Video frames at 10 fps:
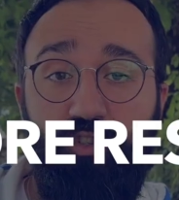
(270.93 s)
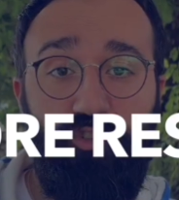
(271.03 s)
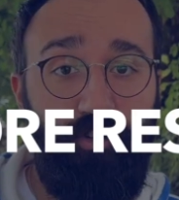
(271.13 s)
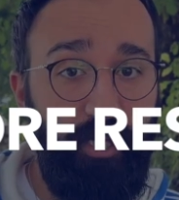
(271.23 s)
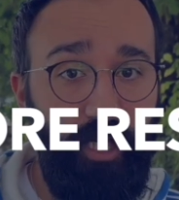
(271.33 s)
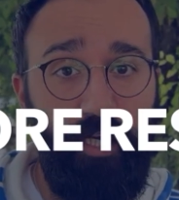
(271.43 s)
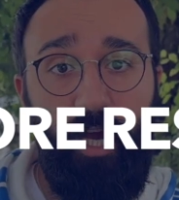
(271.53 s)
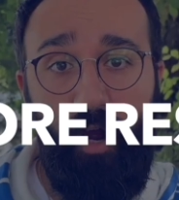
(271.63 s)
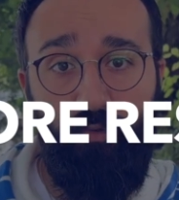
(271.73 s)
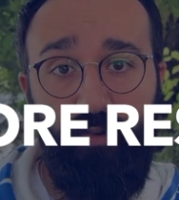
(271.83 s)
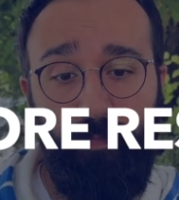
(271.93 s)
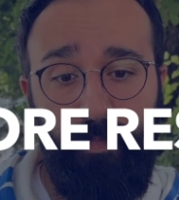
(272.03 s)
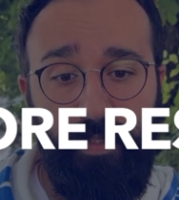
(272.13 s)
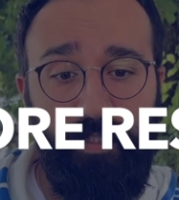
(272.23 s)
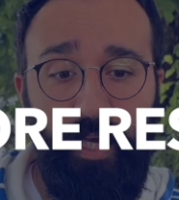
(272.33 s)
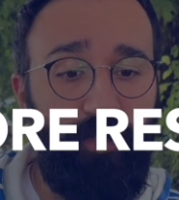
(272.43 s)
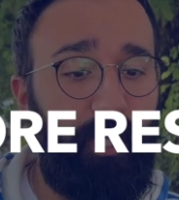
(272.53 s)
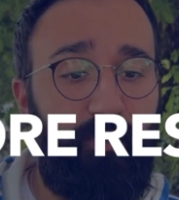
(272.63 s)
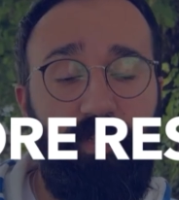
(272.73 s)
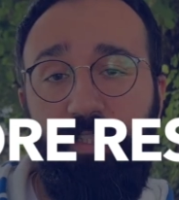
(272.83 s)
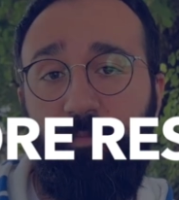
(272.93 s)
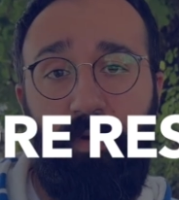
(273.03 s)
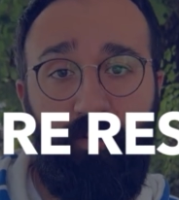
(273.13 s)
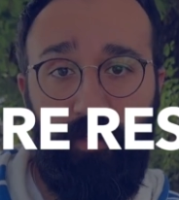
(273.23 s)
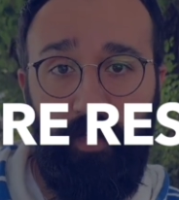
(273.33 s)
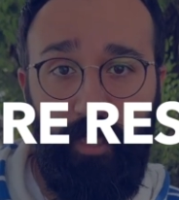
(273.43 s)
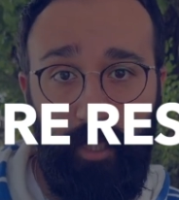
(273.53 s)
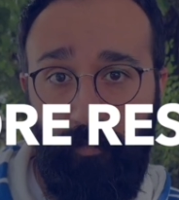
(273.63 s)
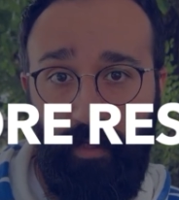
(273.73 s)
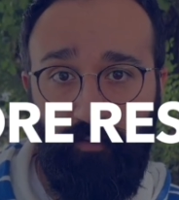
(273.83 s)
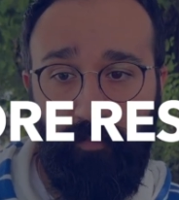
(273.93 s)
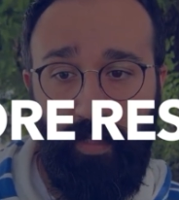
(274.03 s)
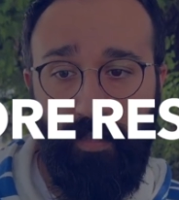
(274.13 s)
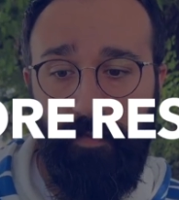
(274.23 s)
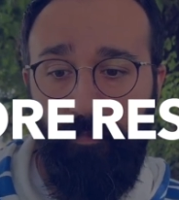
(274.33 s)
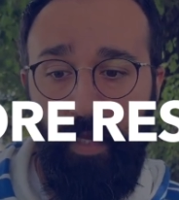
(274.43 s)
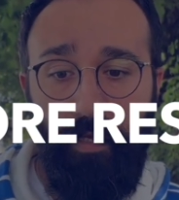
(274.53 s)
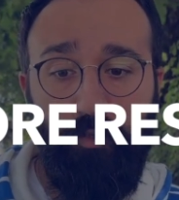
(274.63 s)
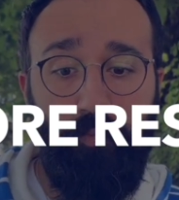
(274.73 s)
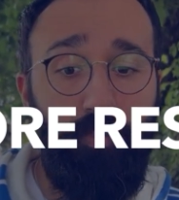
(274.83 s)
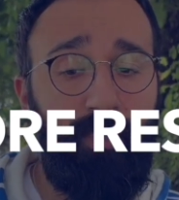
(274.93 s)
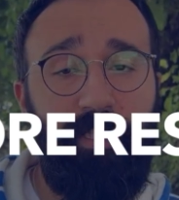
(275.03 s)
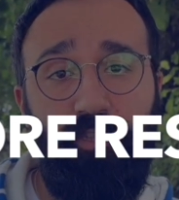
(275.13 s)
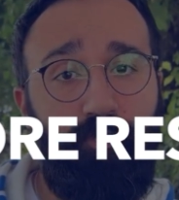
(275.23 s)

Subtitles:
300% increase in my email replies. To put that into